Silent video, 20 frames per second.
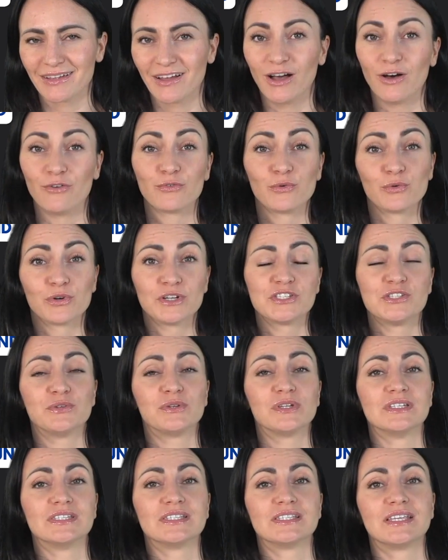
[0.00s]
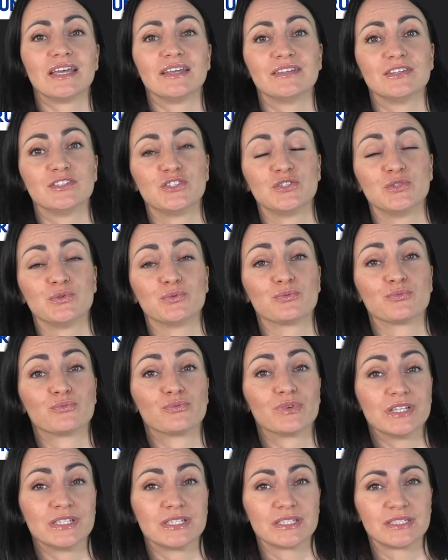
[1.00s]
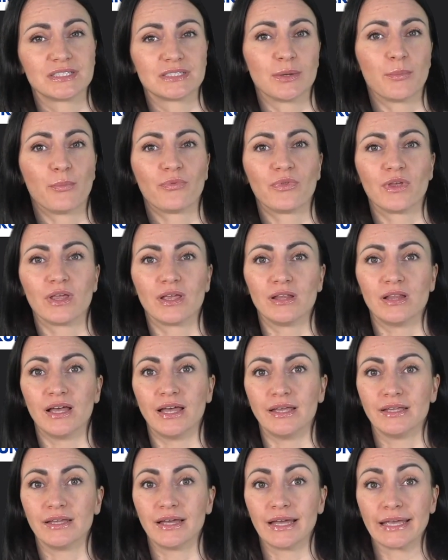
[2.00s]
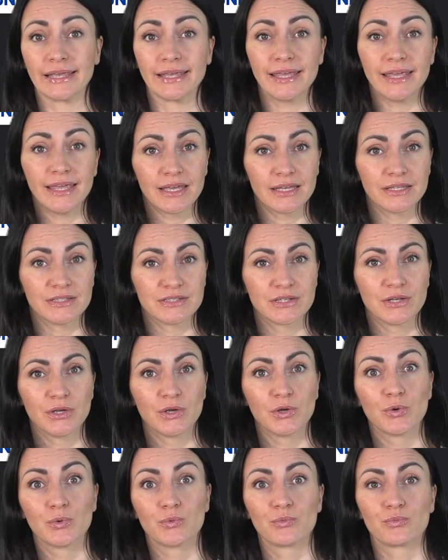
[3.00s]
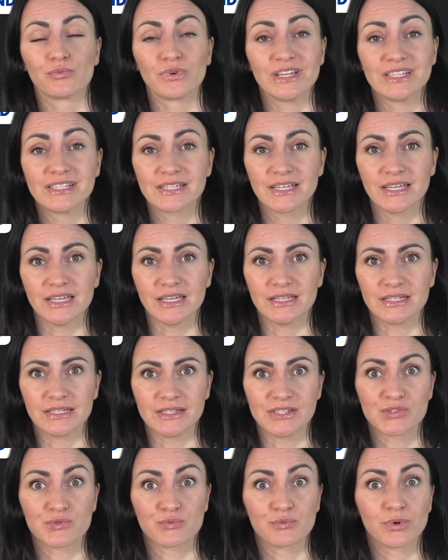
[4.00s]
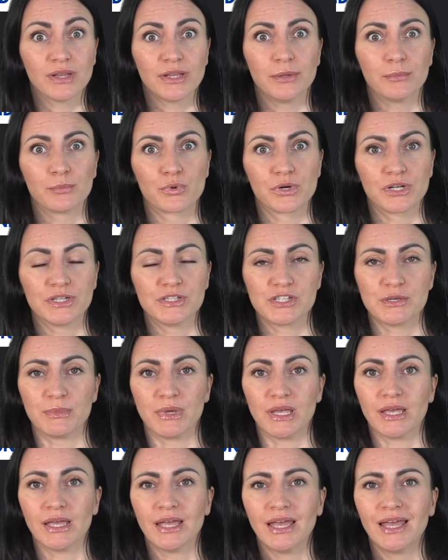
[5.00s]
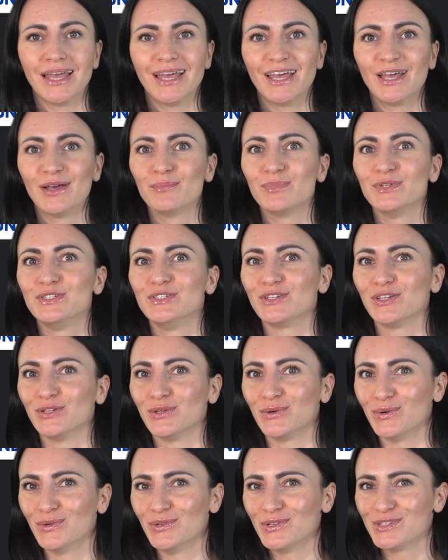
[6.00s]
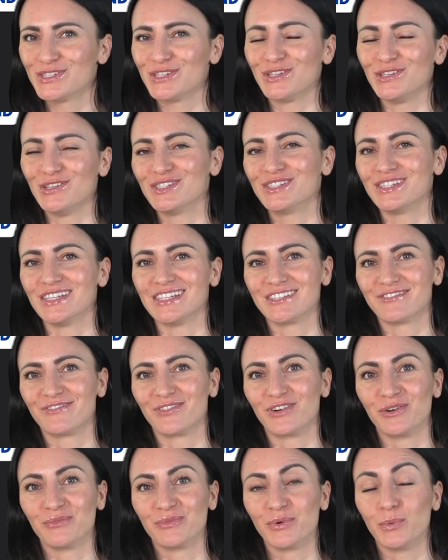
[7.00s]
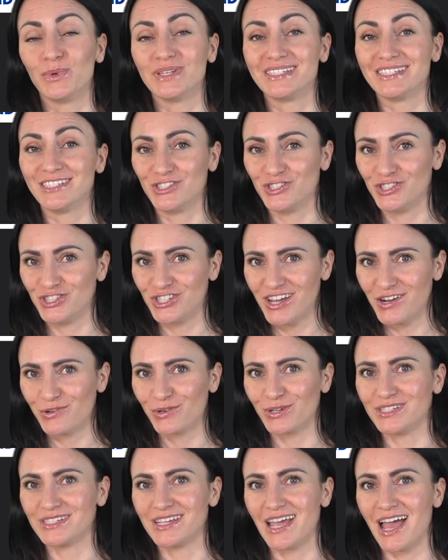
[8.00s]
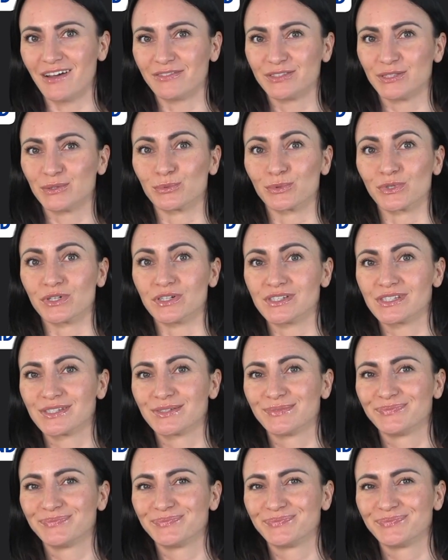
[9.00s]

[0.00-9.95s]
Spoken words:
Of course, you can say that you risk something, like, I can't risk it. It's really important to me. But you can also use this verb with a gerund afterwards.